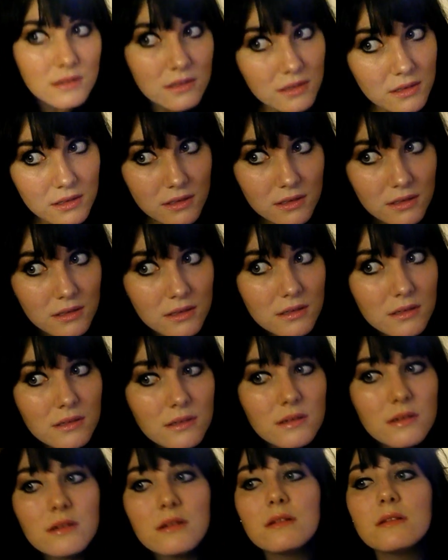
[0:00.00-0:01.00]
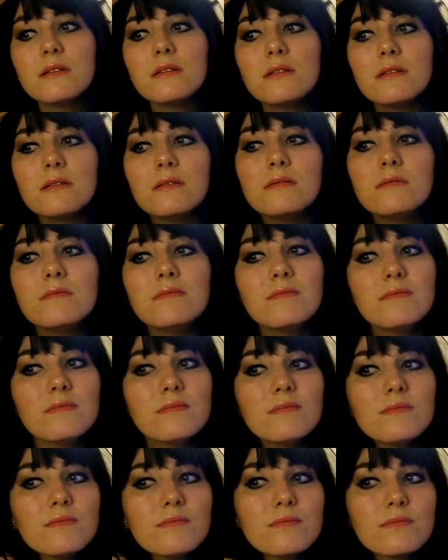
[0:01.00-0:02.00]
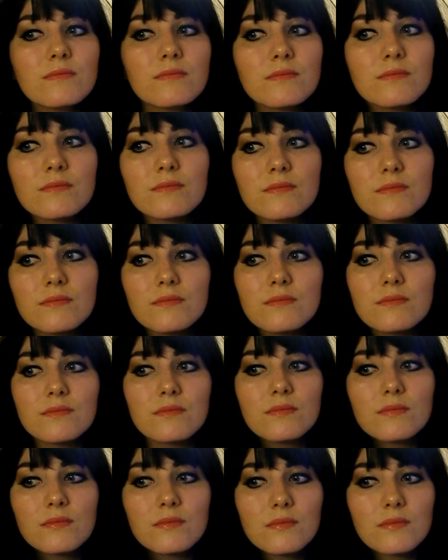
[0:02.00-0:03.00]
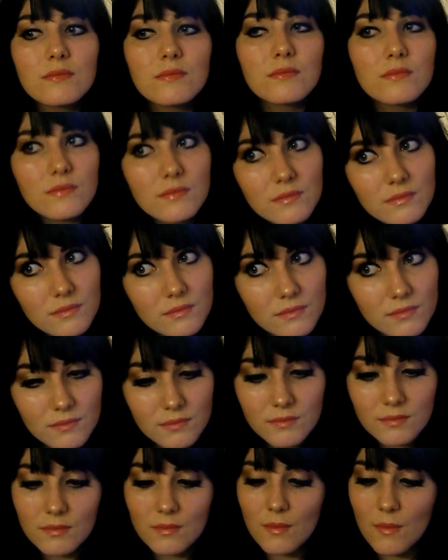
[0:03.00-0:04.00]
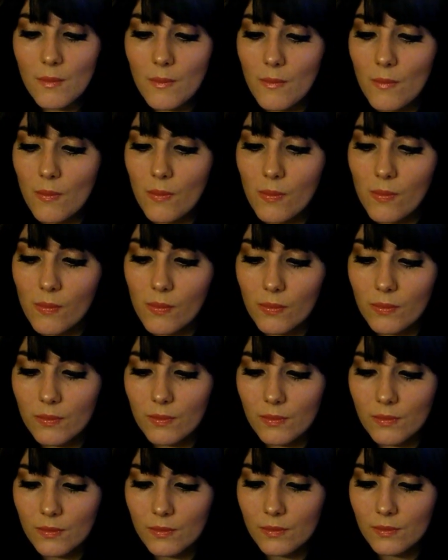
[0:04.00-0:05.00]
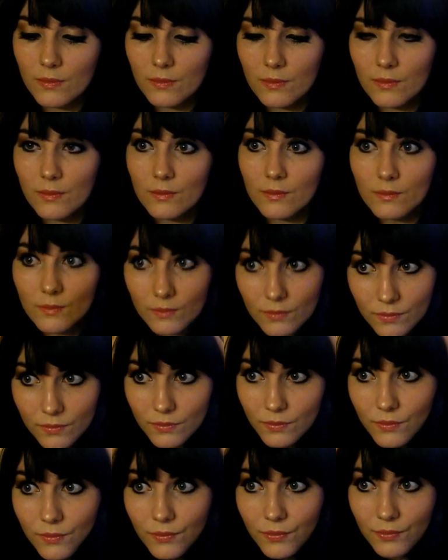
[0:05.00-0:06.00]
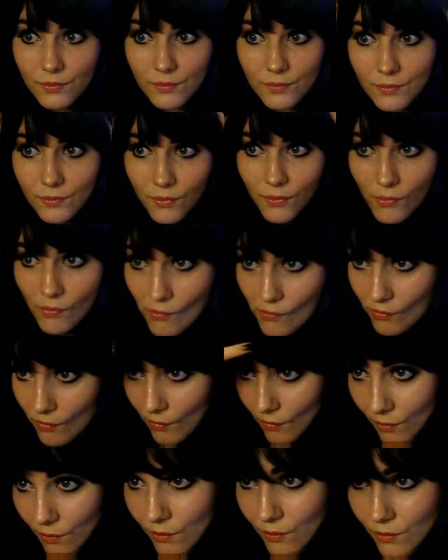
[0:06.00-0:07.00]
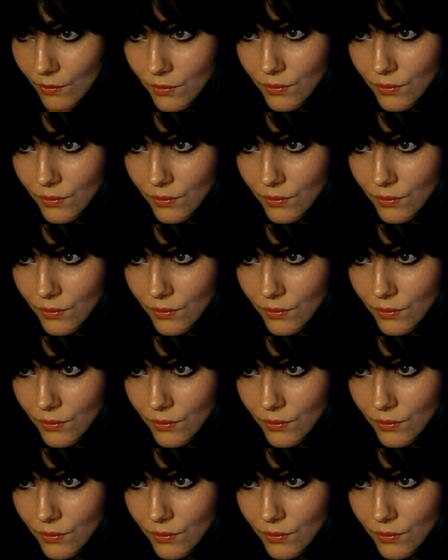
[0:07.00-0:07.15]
(silence)